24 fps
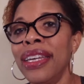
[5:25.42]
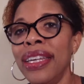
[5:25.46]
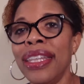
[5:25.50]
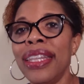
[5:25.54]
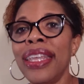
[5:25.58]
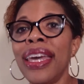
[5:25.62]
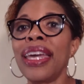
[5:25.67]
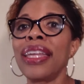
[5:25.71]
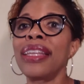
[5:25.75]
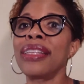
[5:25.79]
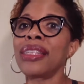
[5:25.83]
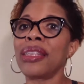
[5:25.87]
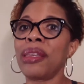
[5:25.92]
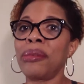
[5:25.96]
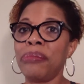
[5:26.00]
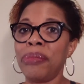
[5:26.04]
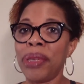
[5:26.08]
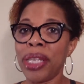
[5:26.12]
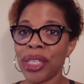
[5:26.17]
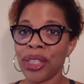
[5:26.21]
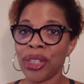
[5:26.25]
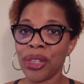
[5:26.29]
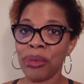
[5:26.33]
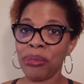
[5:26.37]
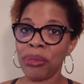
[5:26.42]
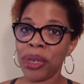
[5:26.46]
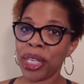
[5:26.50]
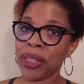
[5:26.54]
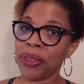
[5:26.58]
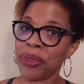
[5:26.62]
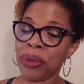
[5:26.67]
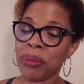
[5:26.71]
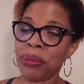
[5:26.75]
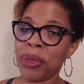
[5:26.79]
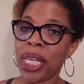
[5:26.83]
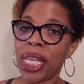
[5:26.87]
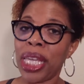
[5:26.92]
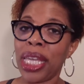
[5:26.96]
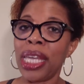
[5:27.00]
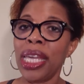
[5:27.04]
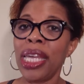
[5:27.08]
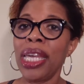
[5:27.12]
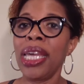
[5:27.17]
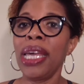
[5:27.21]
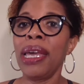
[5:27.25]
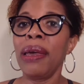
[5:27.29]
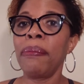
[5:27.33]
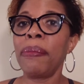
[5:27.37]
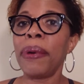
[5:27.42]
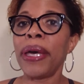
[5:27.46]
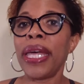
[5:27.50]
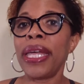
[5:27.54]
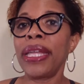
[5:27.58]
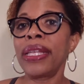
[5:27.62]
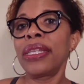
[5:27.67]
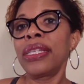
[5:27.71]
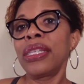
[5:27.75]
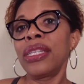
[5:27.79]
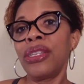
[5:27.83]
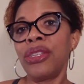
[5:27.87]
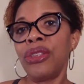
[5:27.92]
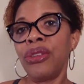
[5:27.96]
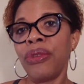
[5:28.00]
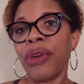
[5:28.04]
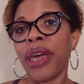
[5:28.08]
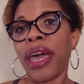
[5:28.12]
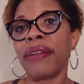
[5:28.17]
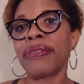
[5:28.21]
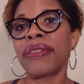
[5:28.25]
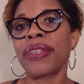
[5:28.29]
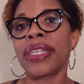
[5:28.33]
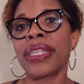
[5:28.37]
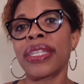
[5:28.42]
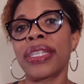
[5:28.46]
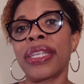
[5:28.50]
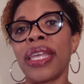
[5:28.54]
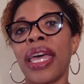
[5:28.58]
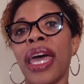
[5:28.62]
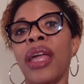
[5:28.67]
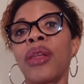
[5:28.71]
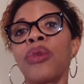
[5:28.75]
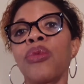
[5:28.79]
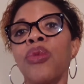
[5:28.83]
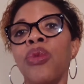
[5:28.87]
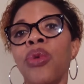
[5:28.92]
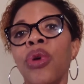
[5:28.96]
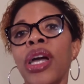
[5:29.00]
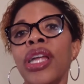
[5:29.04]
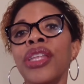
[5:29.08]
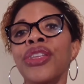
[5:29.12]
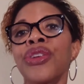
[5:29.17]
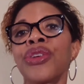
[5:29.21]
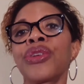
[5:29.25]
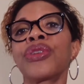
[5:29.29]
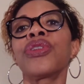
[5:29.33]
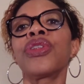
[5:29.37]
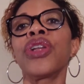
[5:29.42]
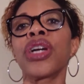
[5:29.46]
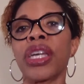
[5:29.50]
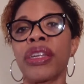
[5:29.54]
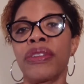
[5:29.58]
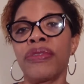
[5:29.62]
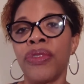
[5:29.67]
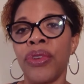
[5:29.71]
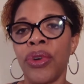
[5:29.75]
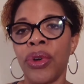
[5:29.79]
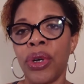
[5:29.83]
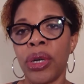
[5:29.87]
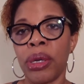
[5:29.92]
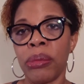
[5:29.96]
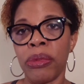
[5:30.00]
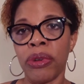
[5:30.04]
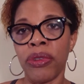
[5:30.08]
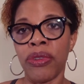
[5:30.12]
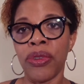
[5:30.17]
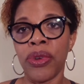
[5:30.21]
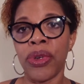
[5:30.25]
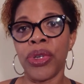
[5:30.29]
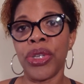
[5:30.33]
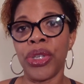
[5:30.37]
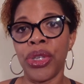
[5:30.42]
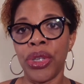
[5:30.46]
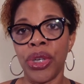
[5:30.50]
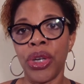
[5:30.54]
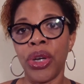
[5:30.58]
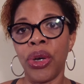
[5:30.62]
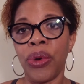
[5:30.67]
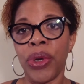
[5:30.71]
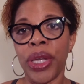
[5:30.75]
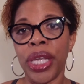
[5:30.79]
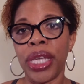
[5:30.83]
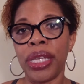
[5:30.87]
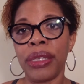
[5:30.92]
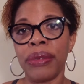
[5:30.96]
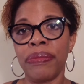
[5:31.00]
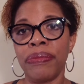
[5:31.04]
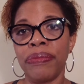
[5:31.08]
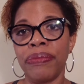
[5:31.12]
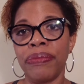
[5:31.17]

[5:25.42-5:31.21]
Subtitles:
That is a bit too much for me. But you have to decide what you're looking for before you go in.